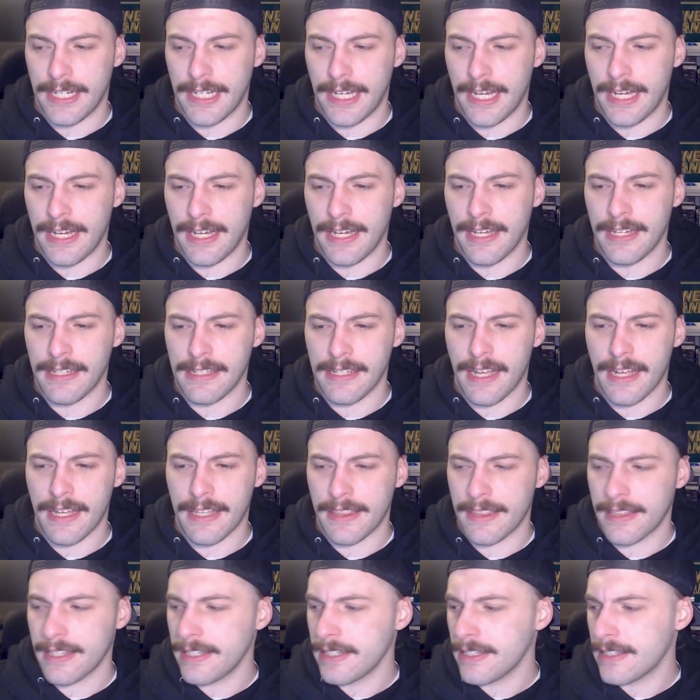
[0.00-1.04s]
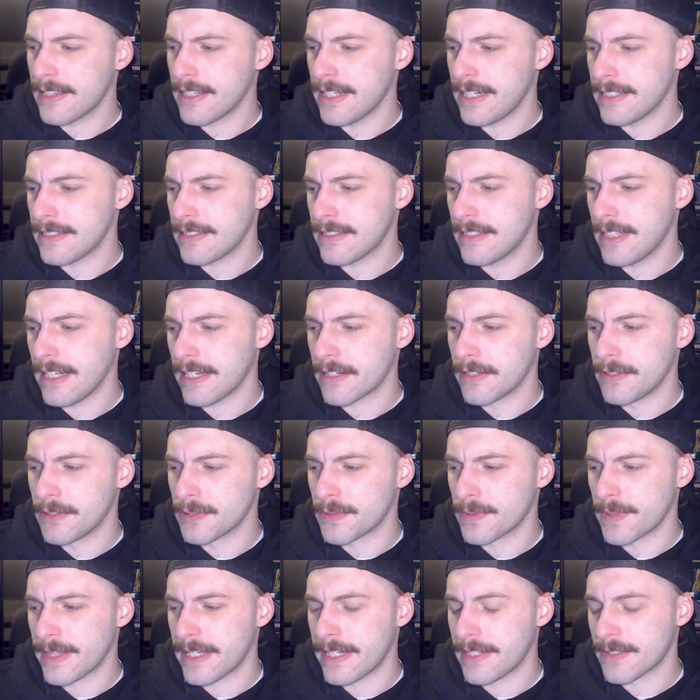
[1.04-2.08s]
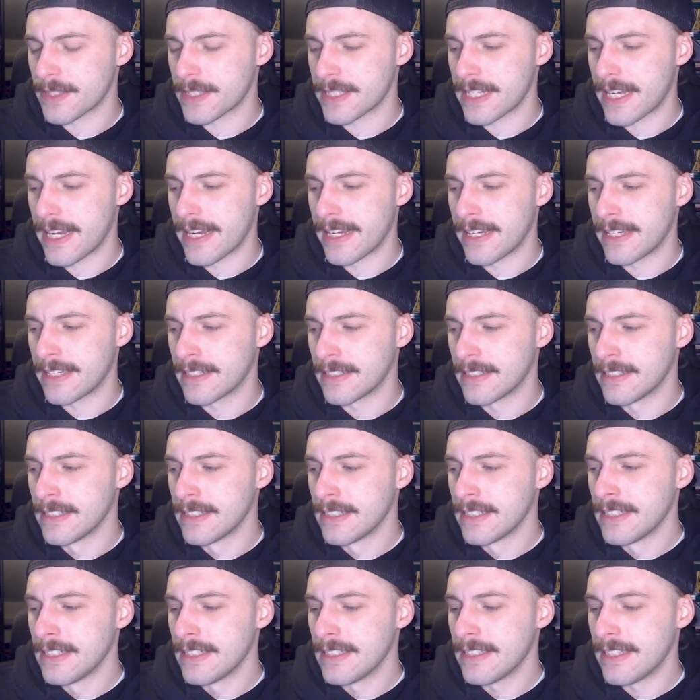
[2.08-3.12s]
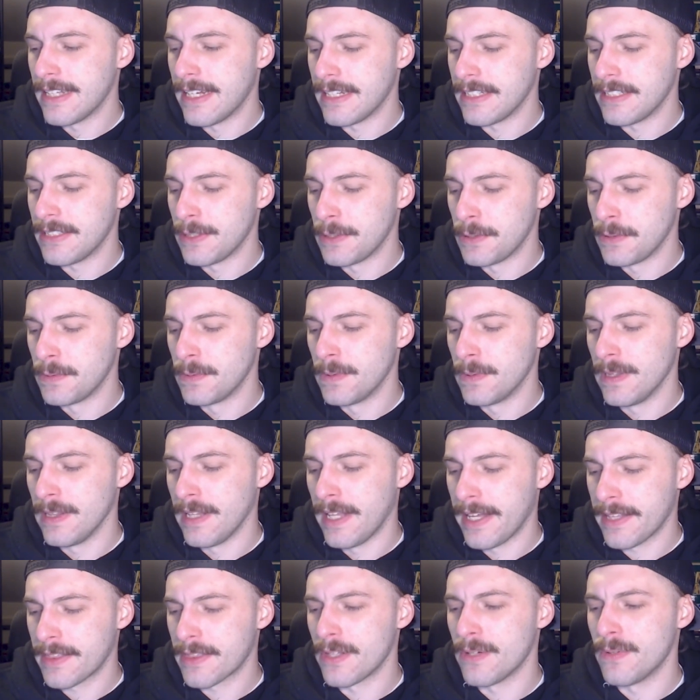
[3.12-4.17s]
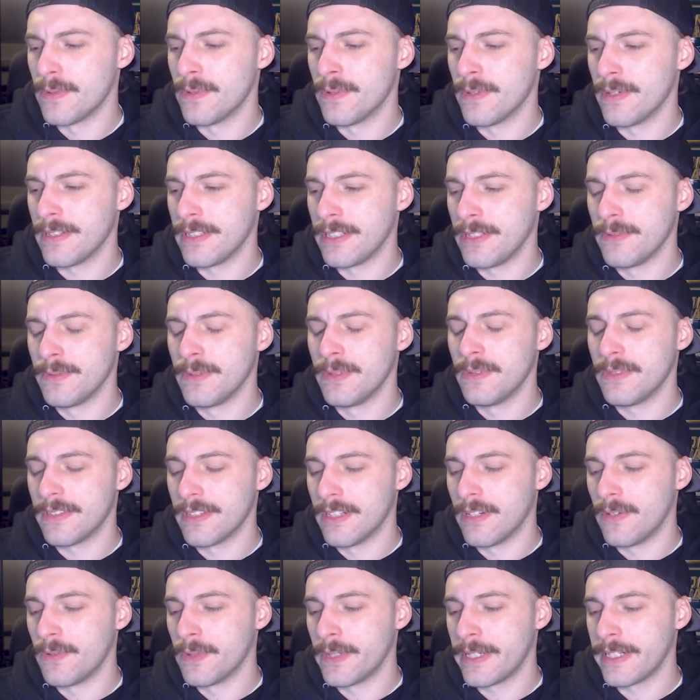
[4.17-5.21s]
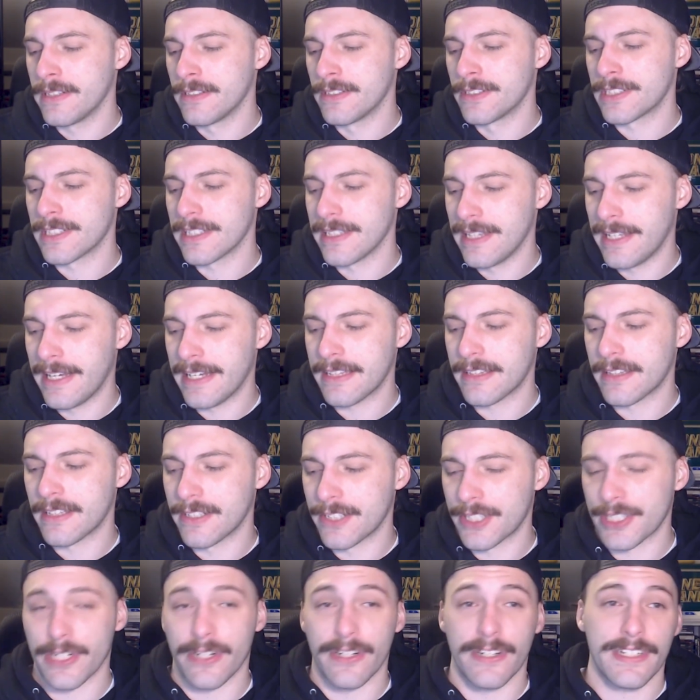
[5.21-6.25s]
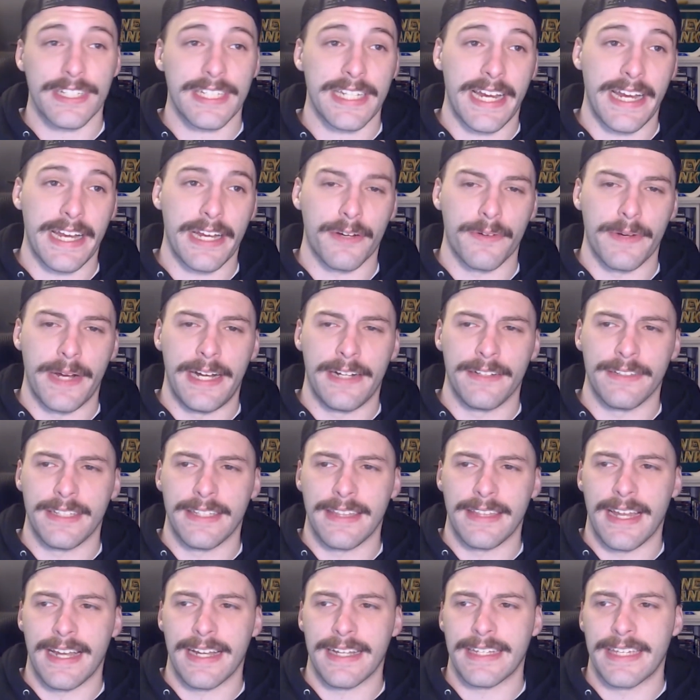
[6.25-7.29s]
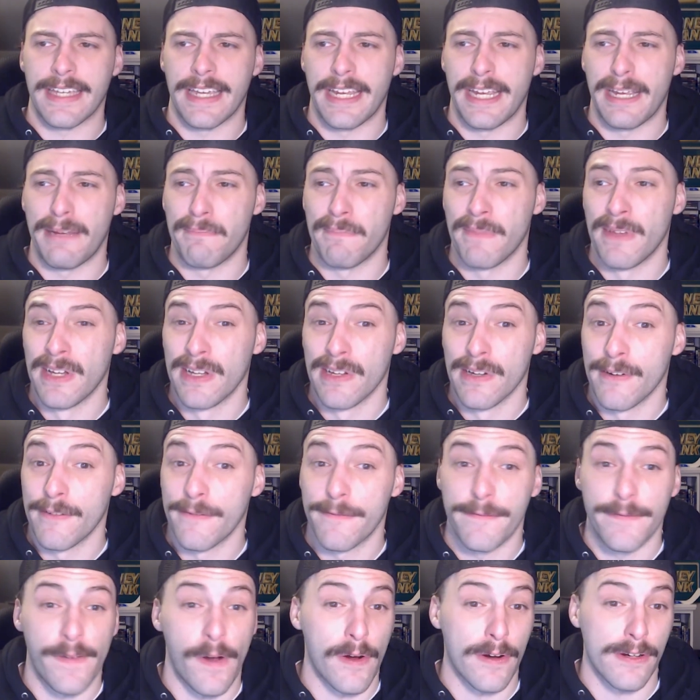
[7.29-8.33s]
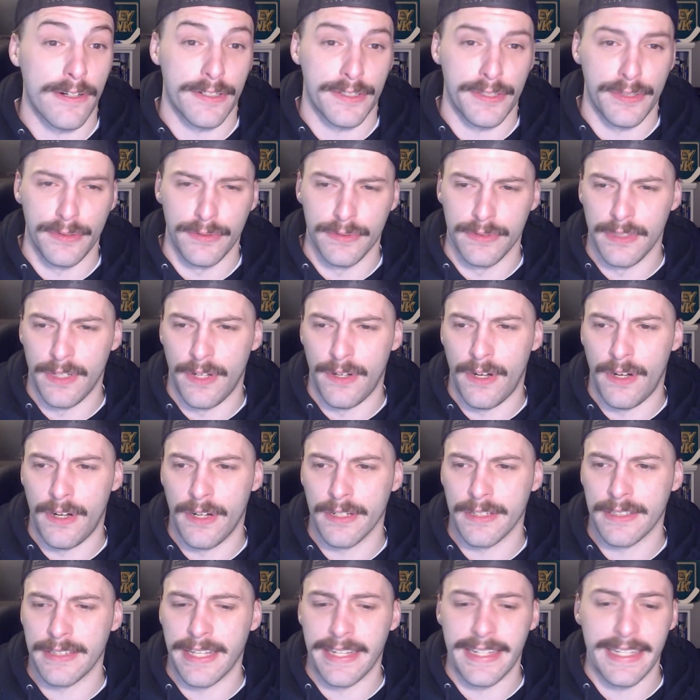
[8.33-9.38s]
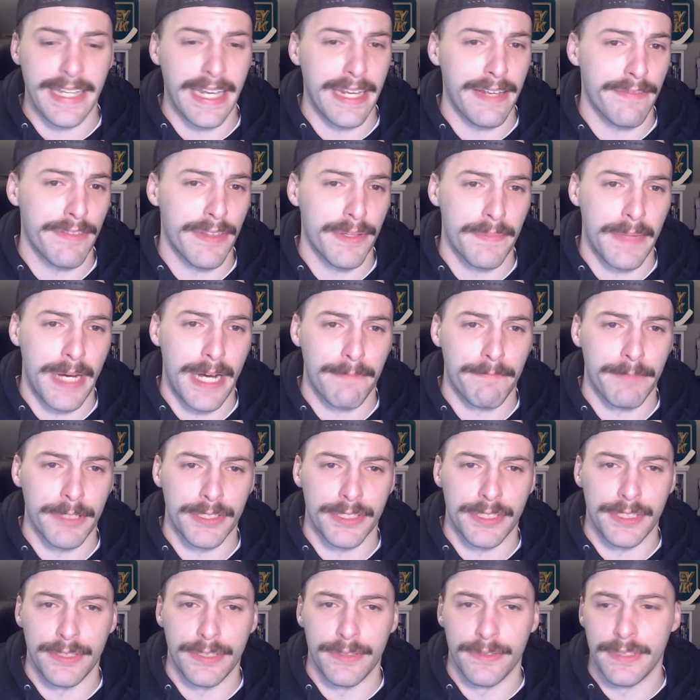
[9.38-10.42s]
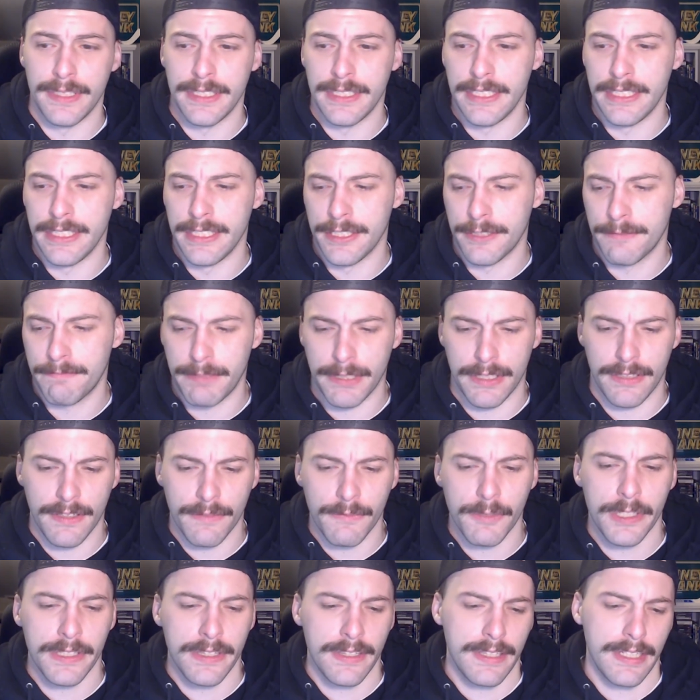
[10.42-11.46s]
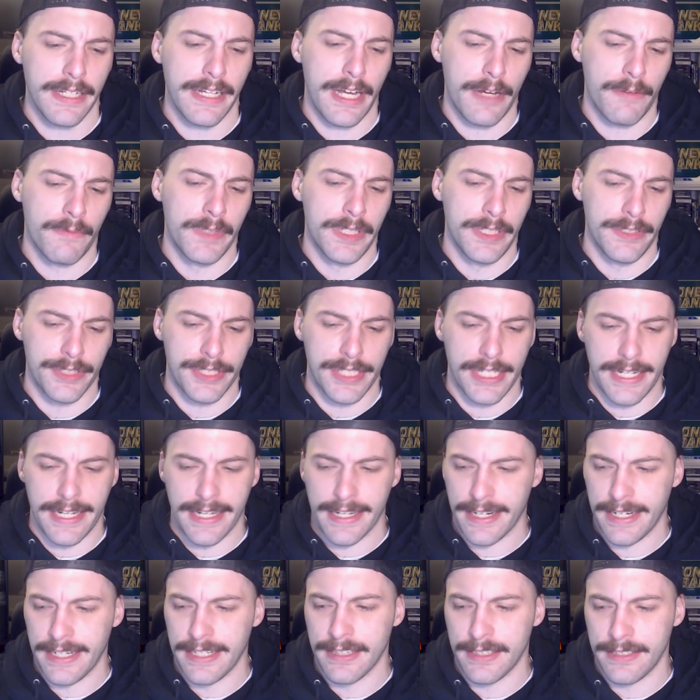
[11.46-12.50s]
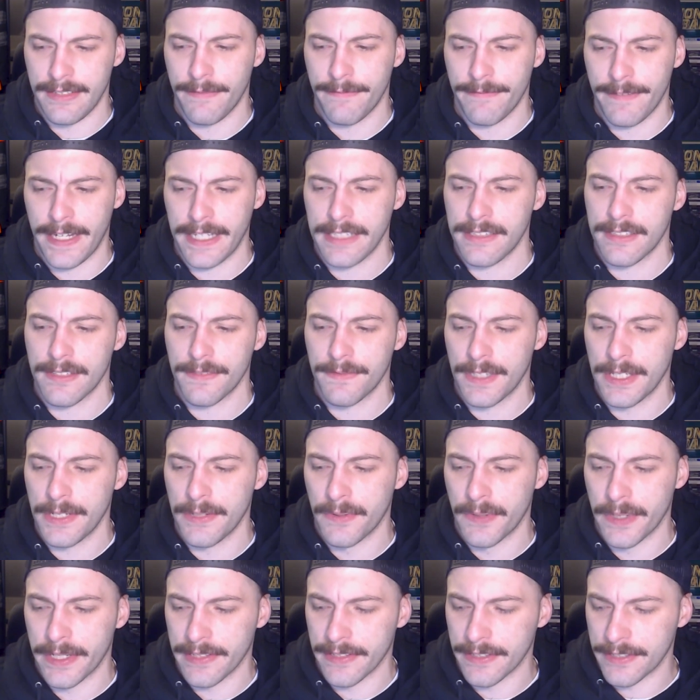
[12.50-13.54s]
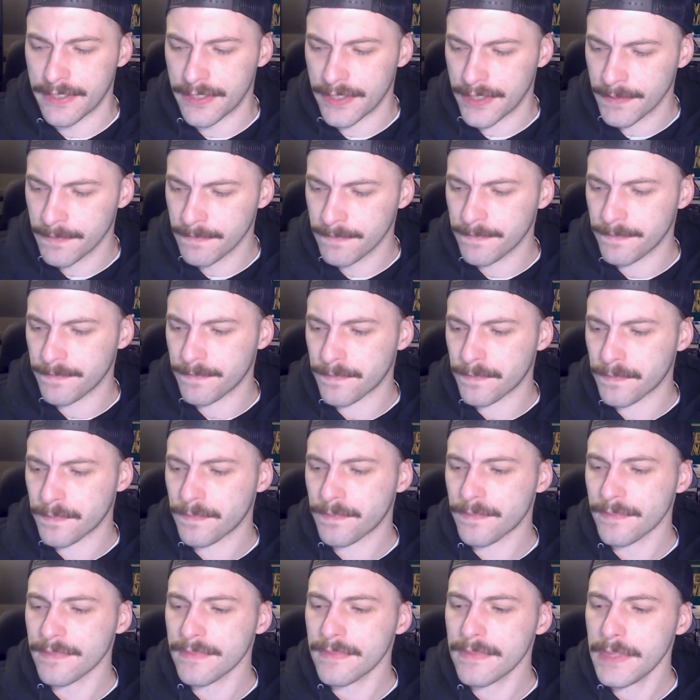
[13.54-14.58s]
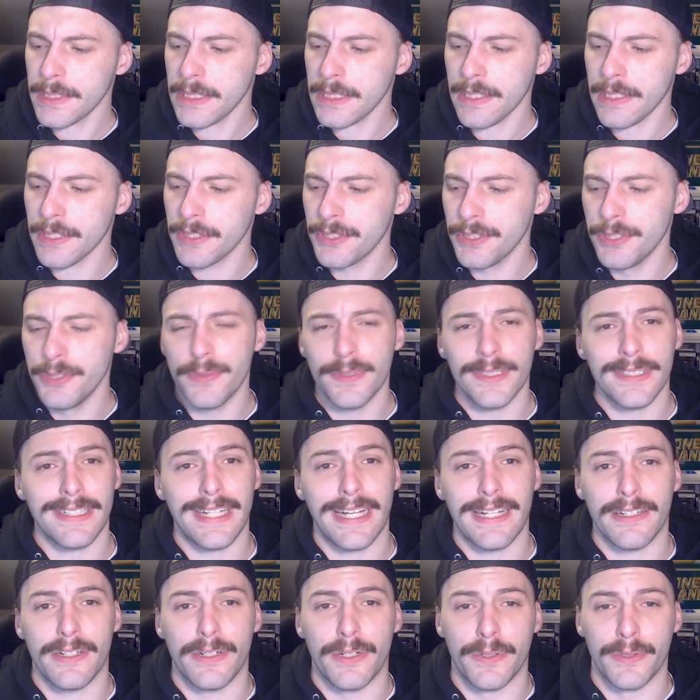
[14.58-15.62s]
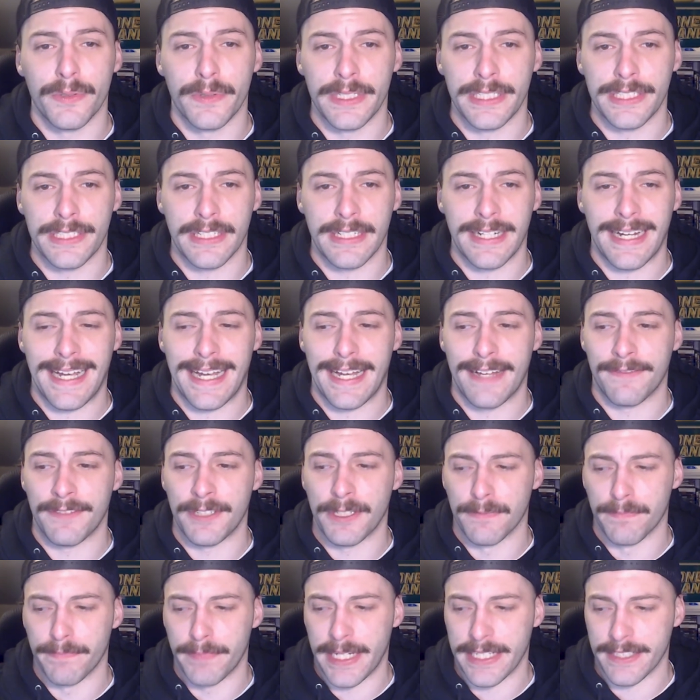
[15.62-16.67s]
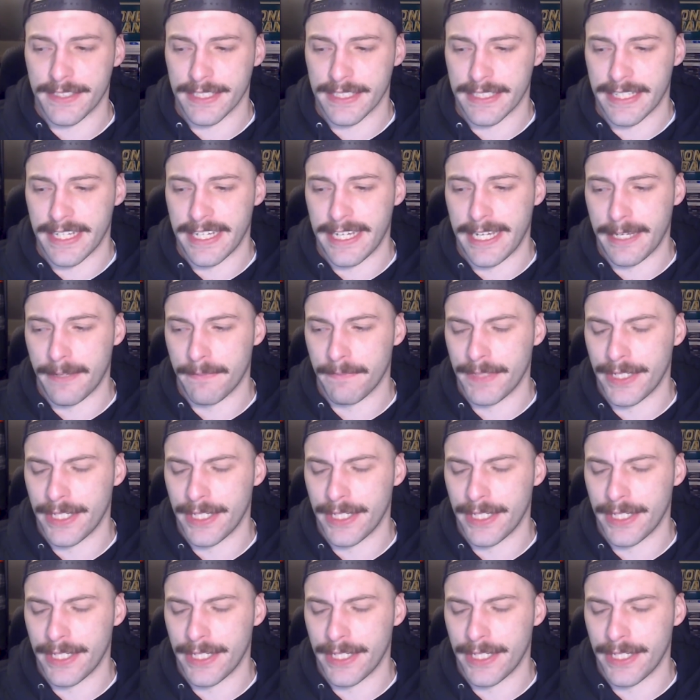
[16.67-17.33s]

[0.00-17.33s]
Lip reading: I think that goes without saying, that the Oilers let the Sharks hang around in that game far too long. They gave them opportunities. But the one thing I will say in defense of the Oilers, you are not always going to have your best game.